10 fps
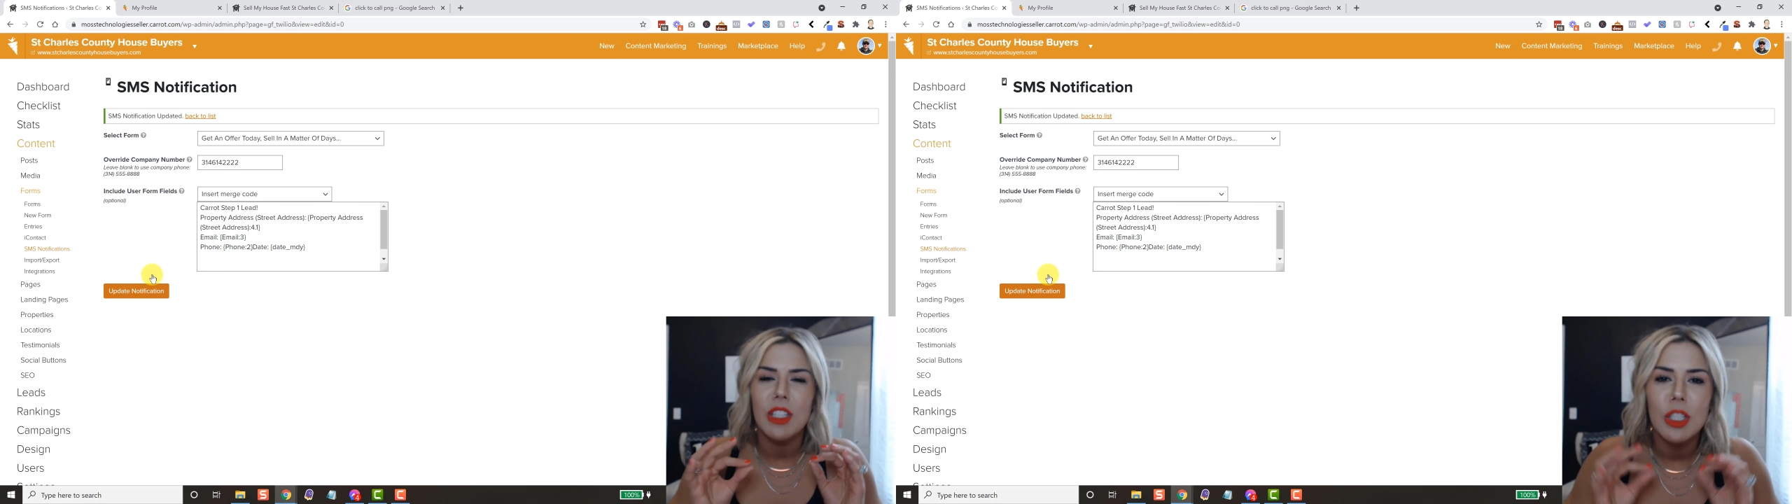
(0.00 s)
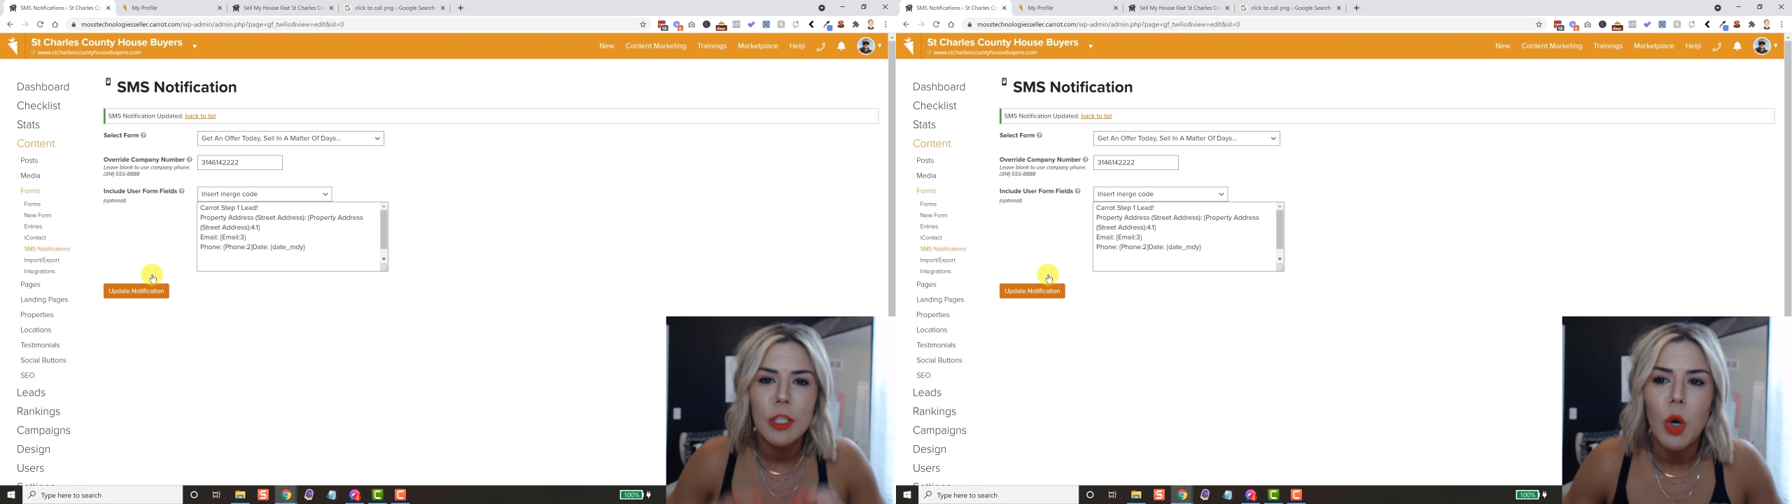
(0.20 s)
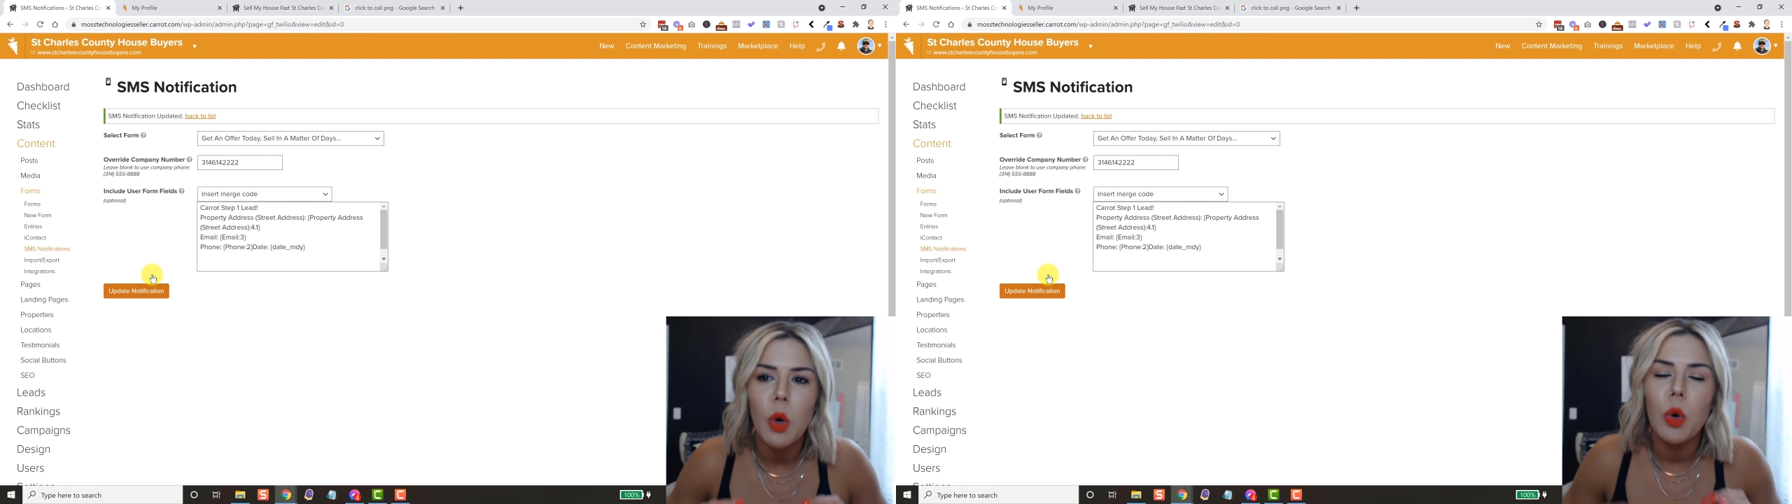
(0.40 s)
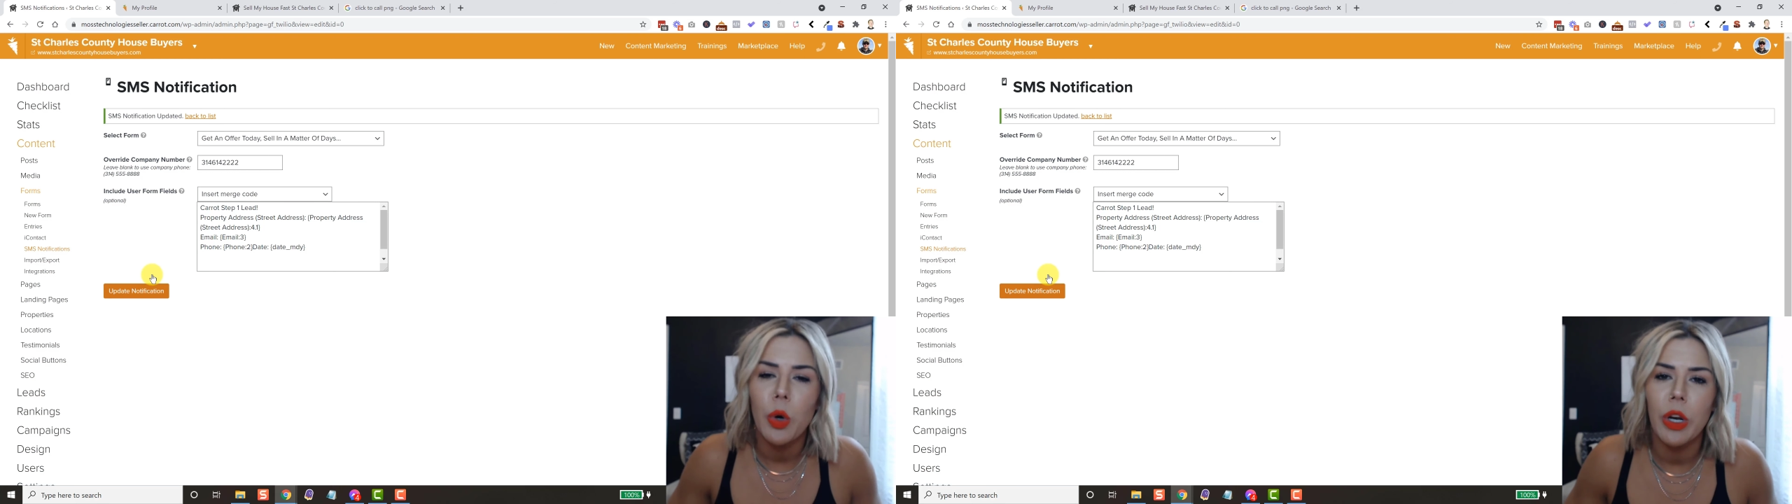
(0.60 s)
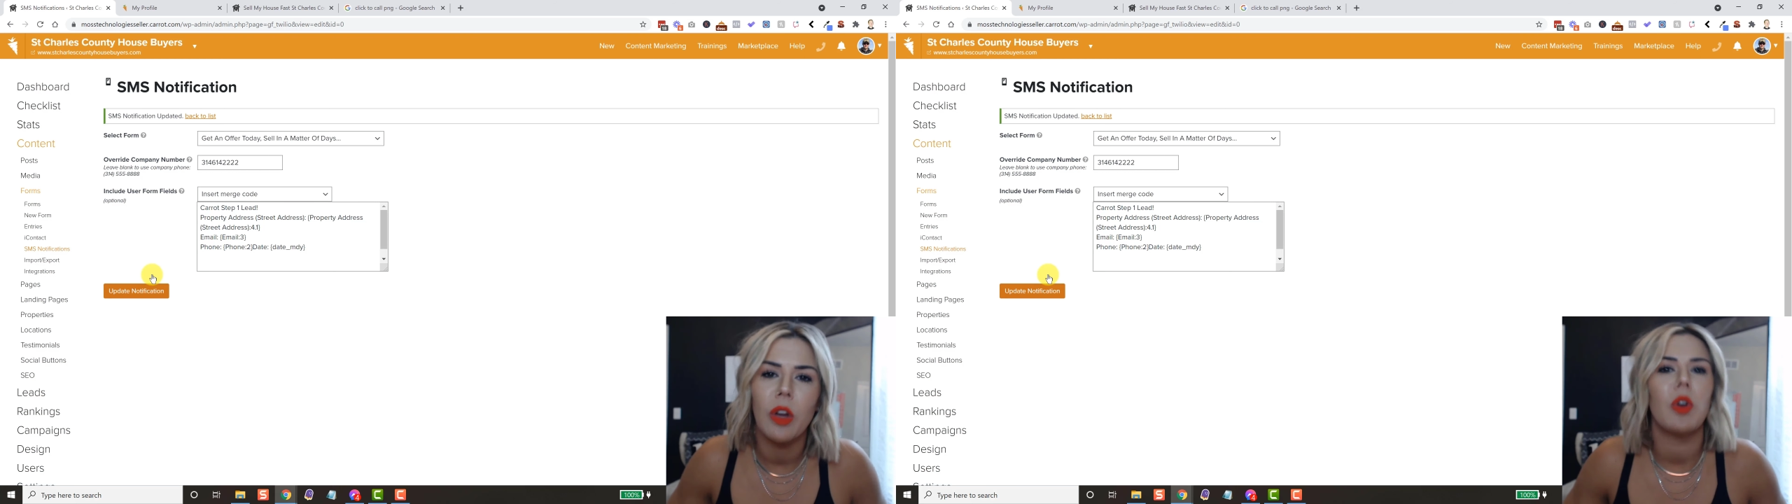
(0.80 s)
is so
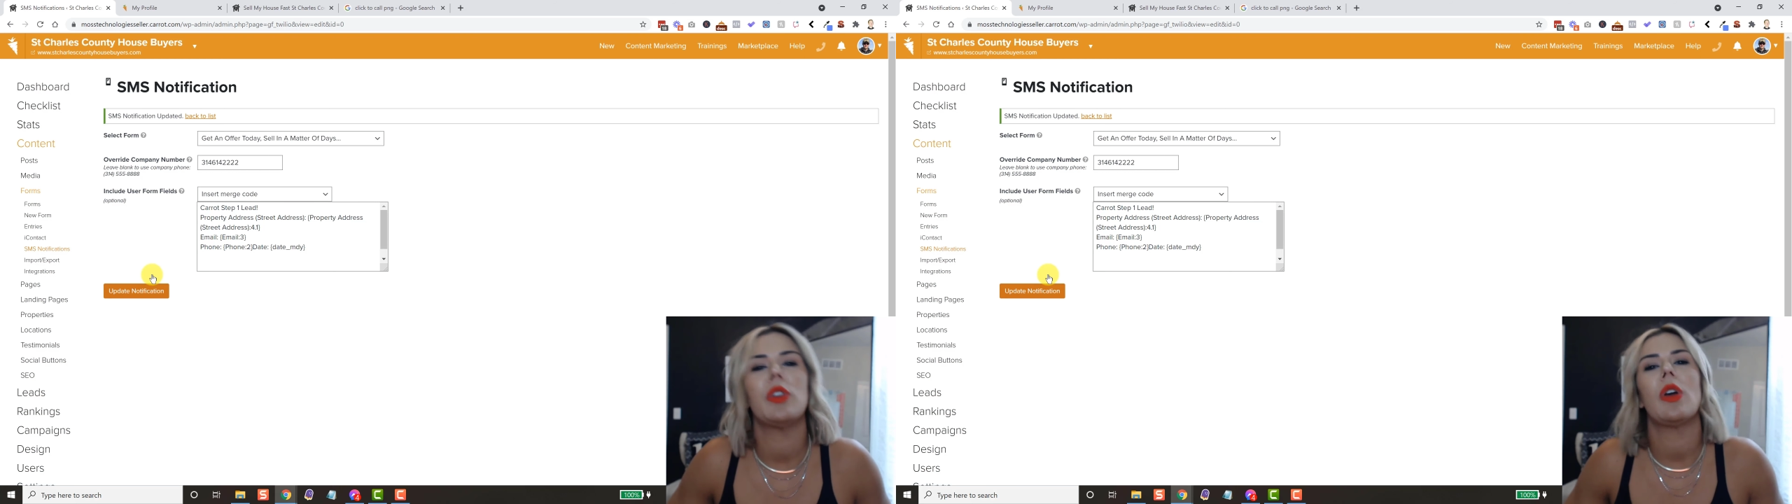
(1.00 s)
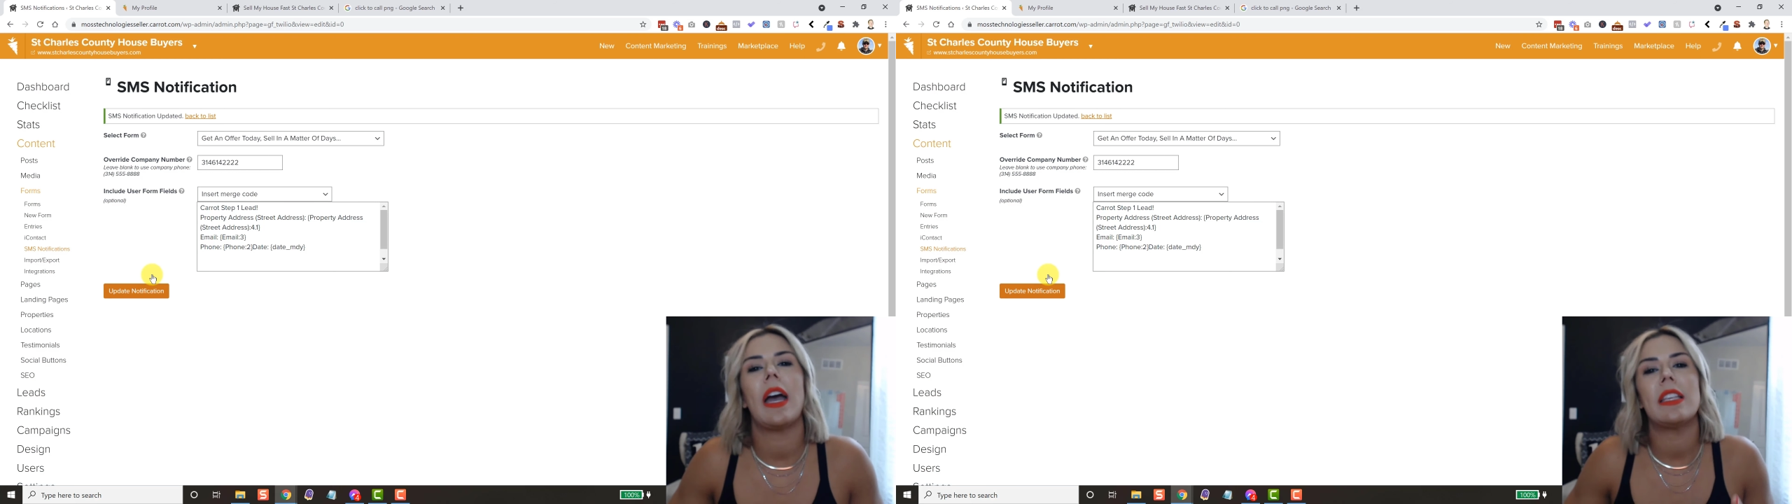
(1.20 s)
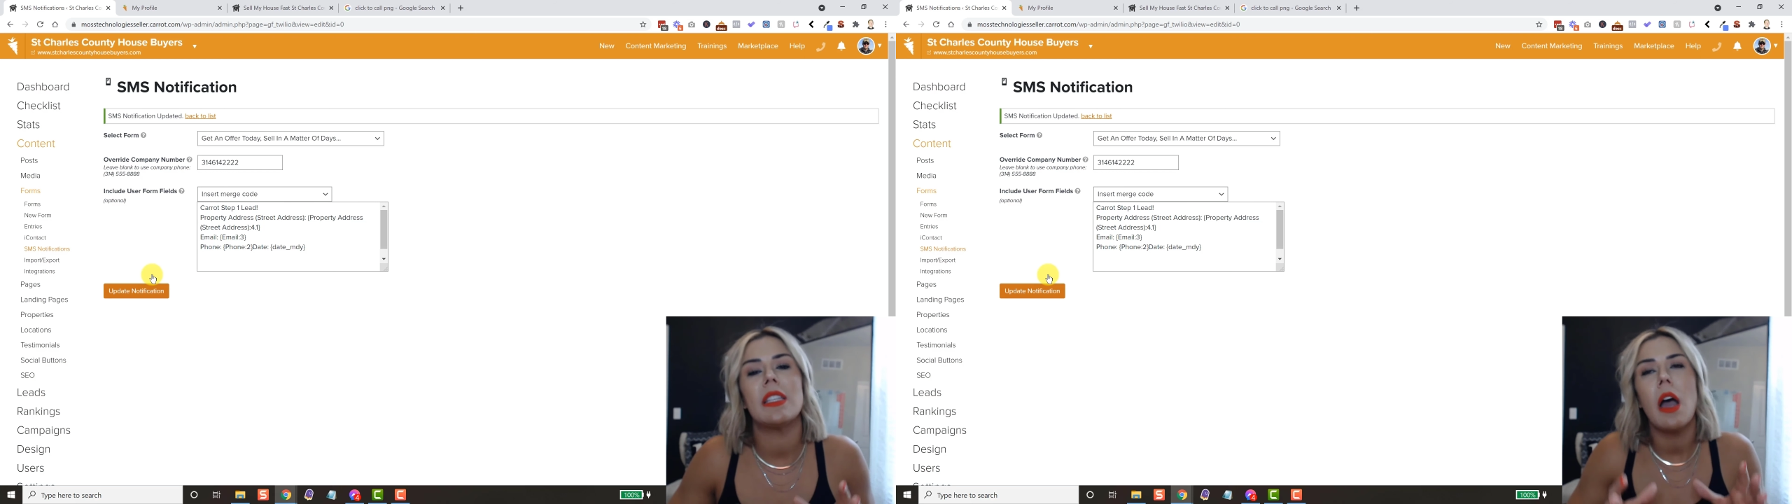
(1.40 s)
critical, you guys.